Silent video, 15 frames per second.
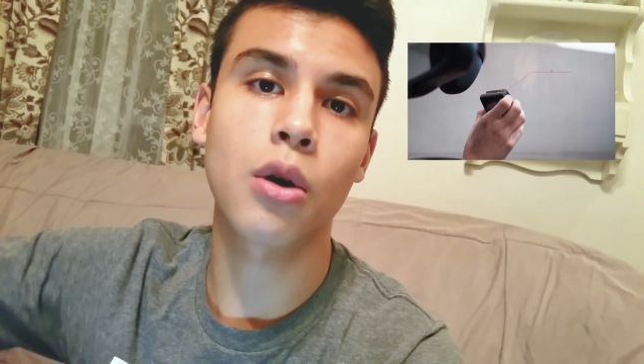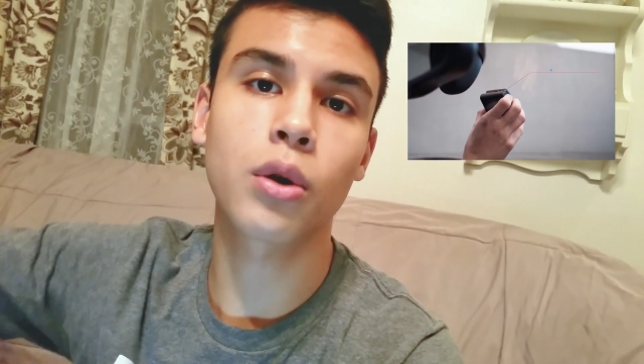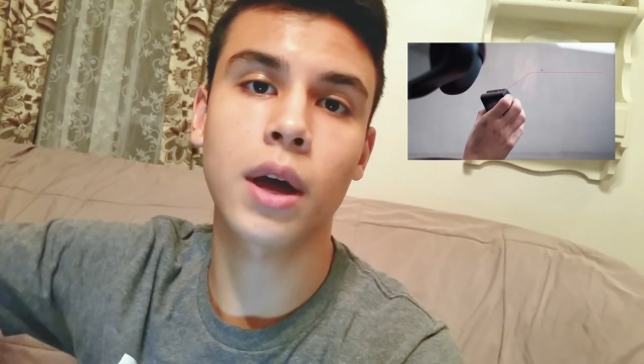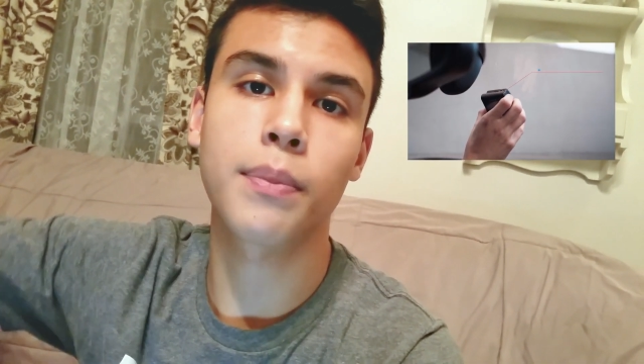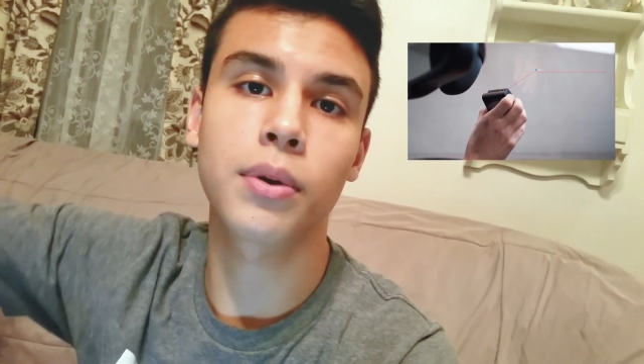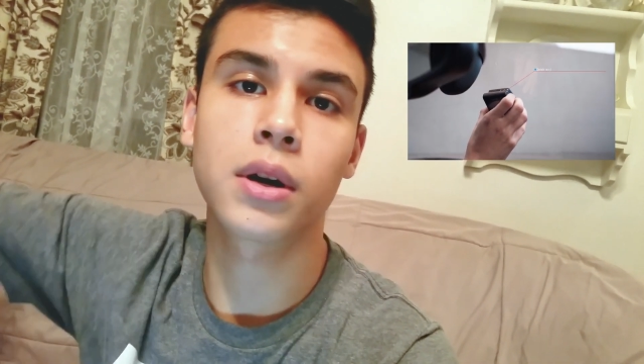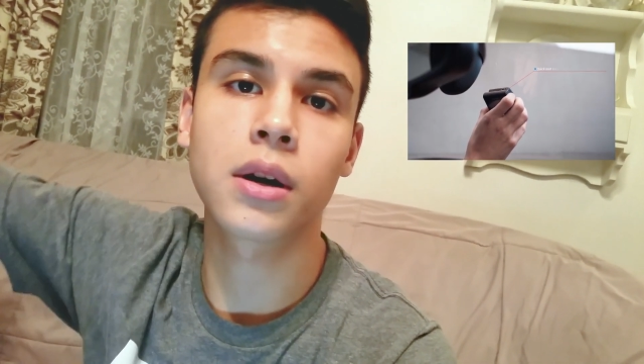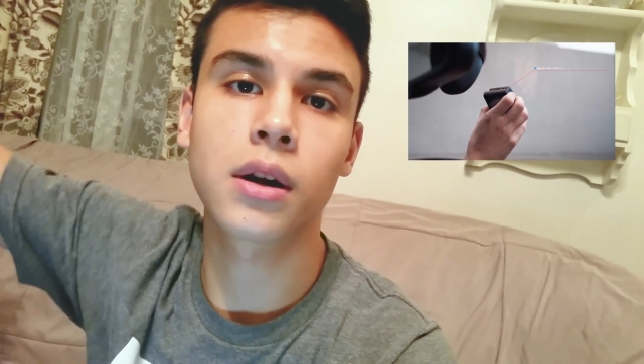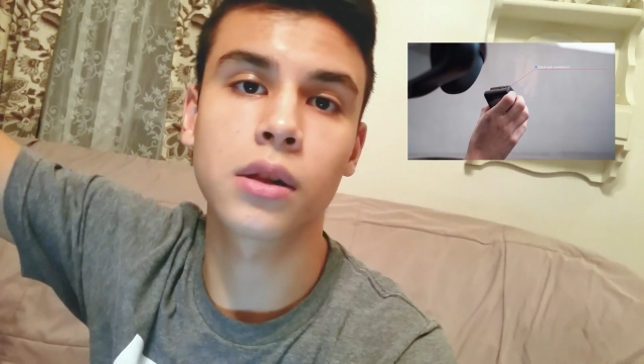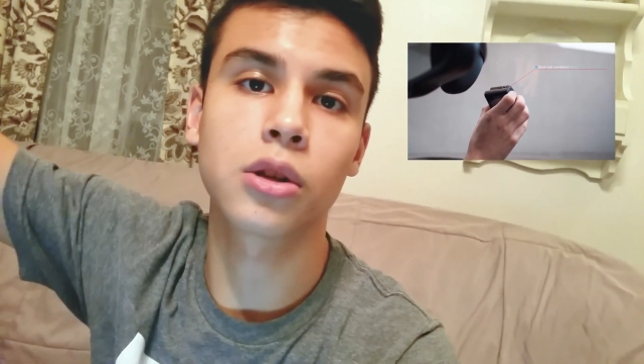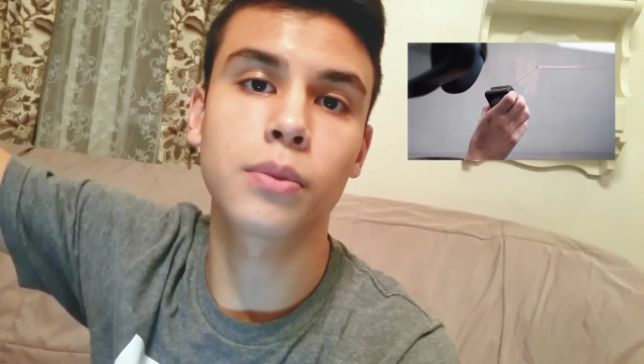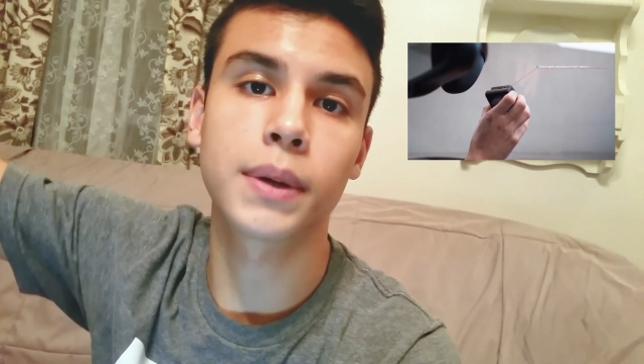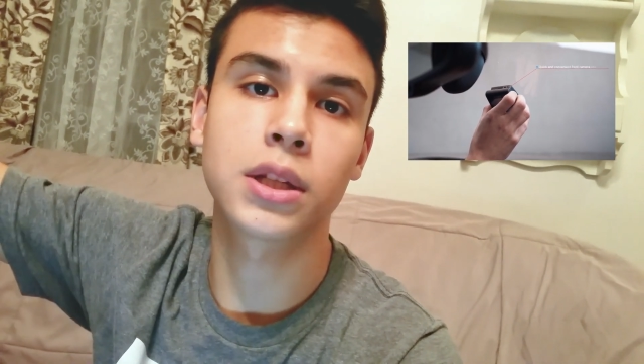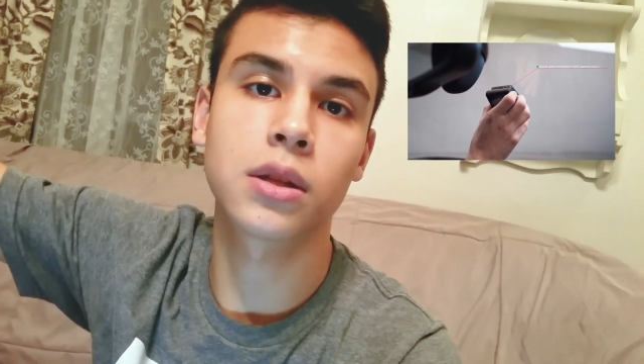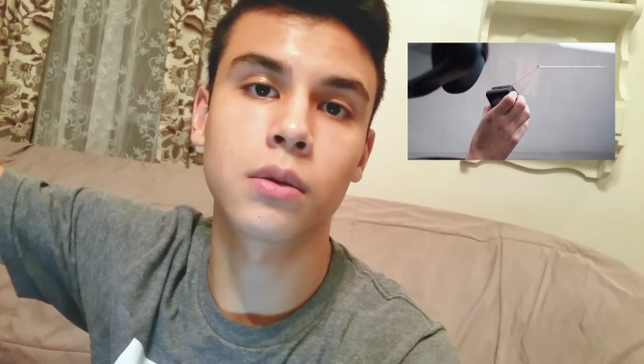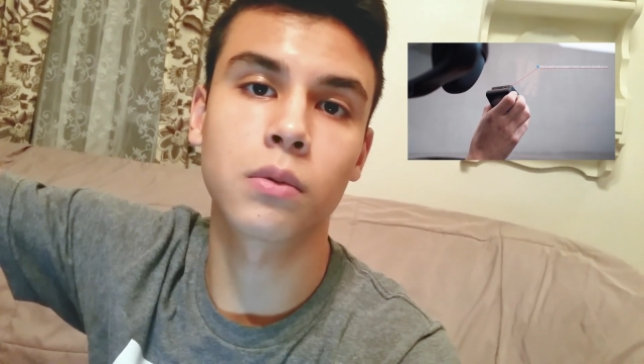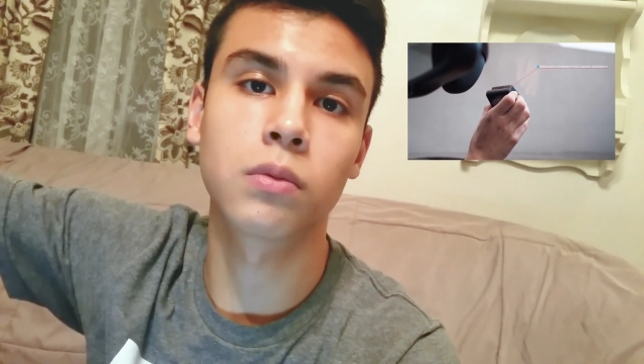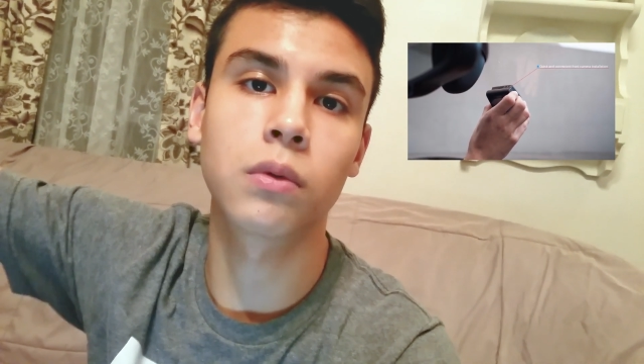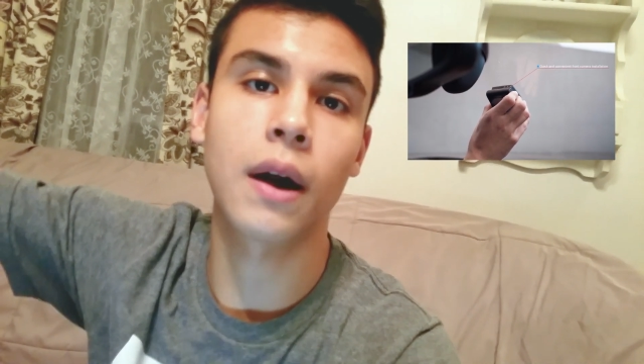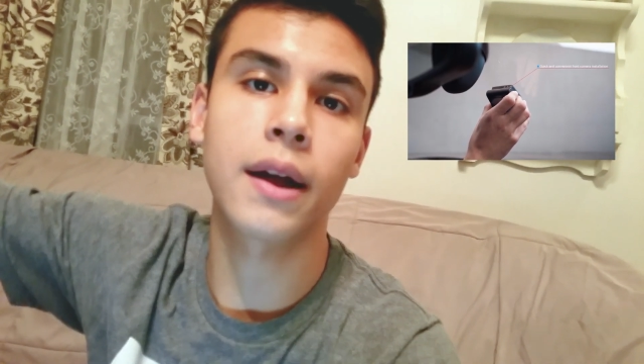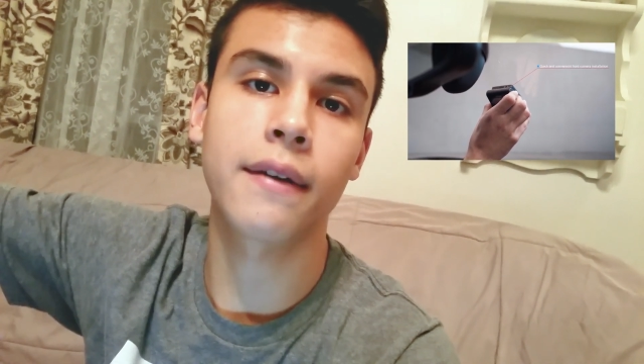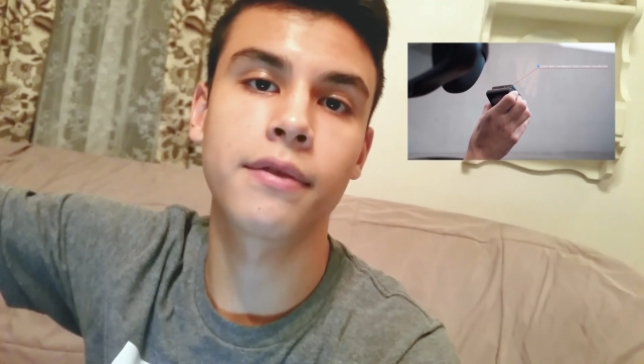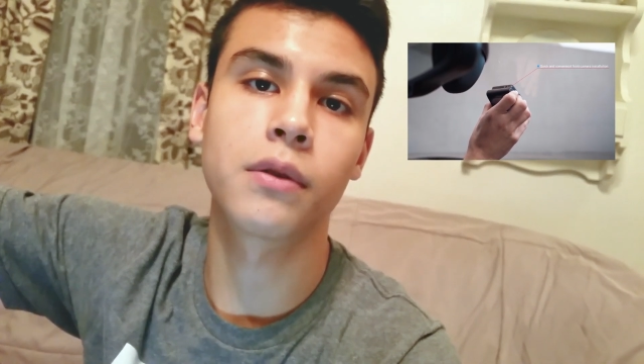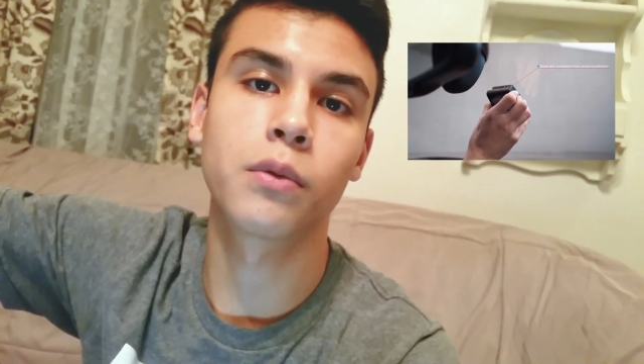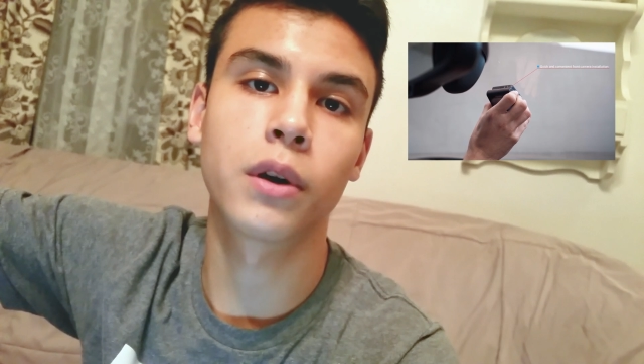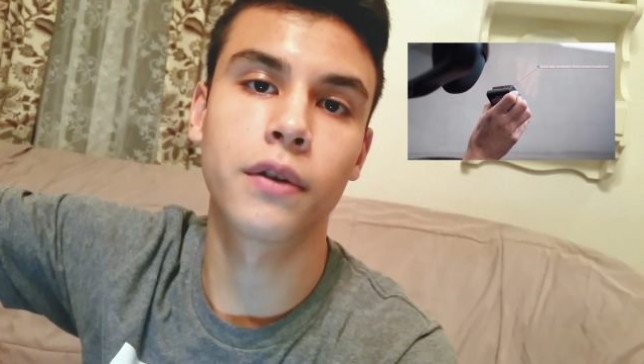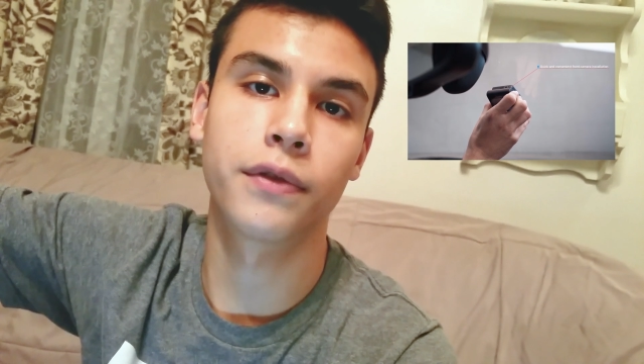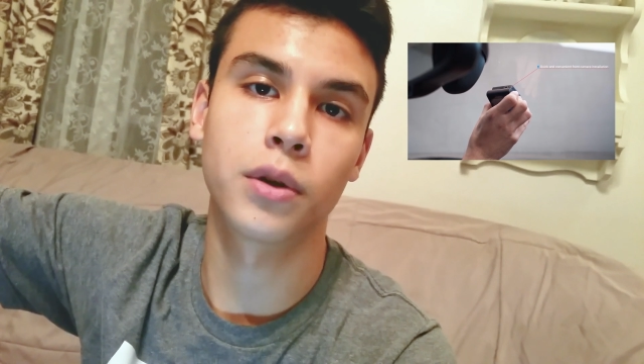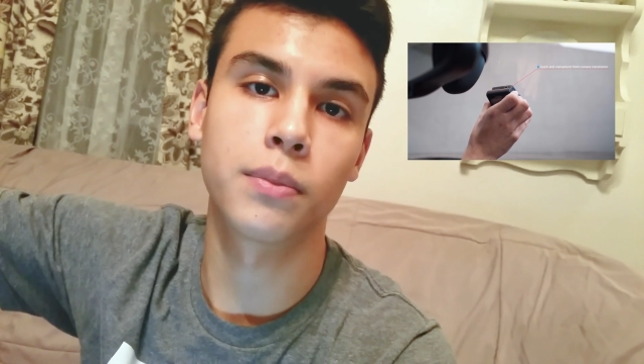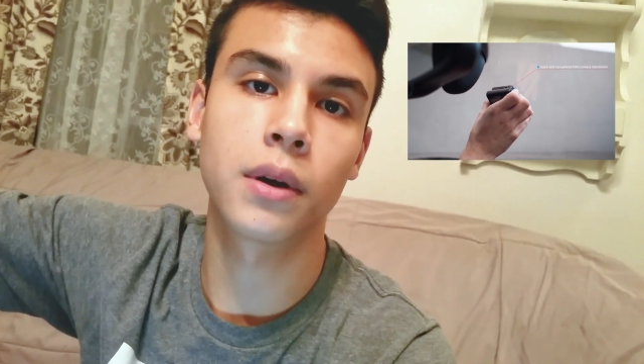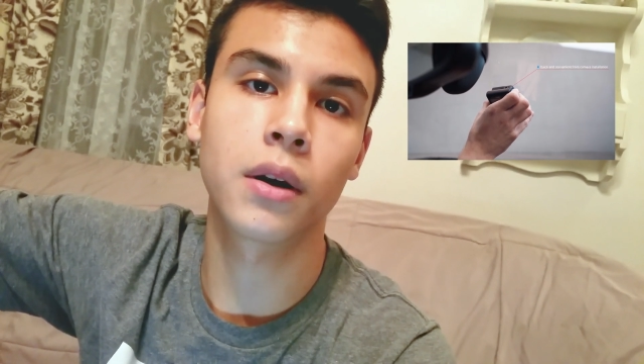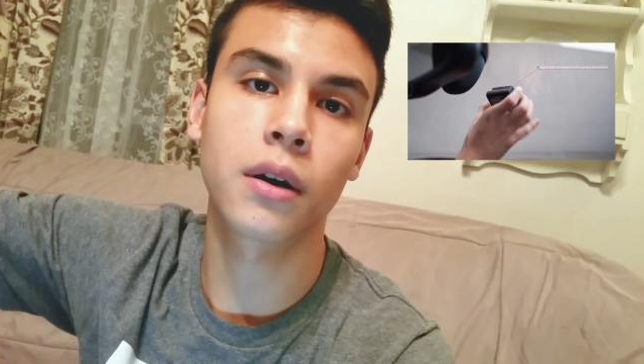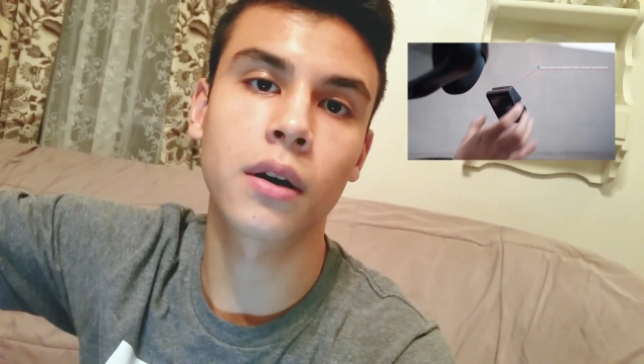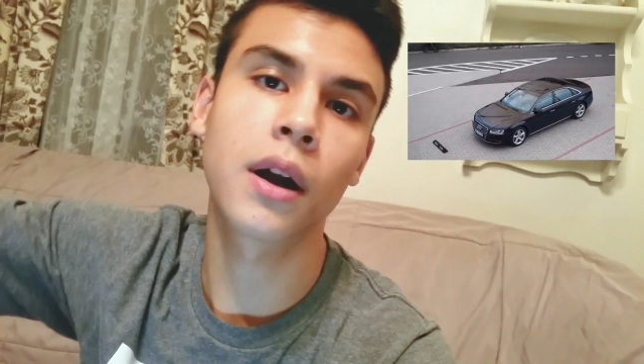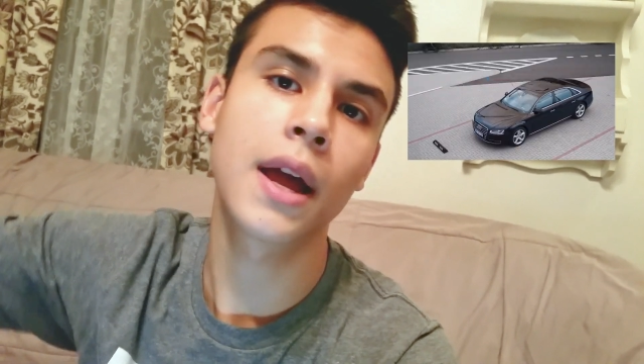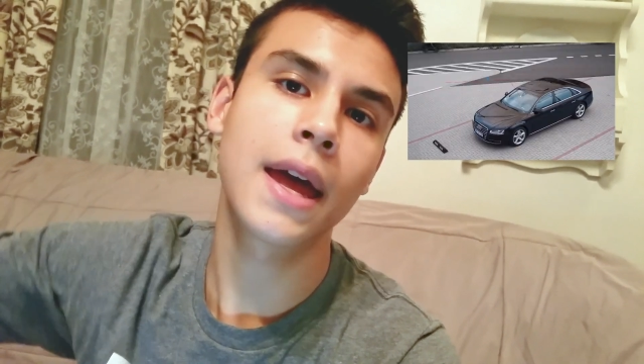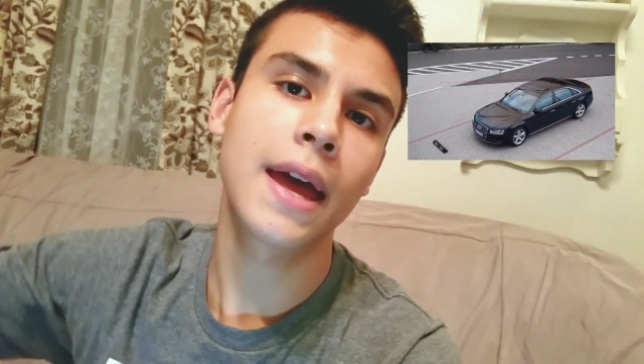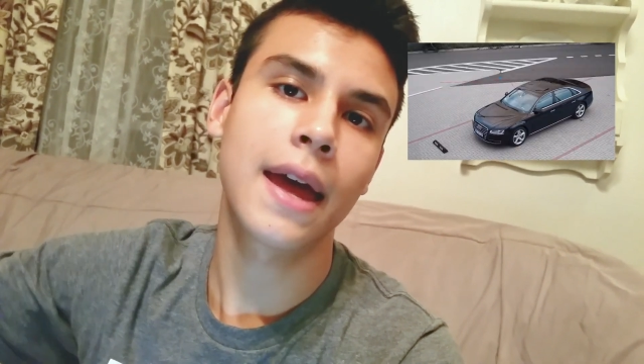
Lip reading: okay, put it a little bit to the right of the rear view mirror.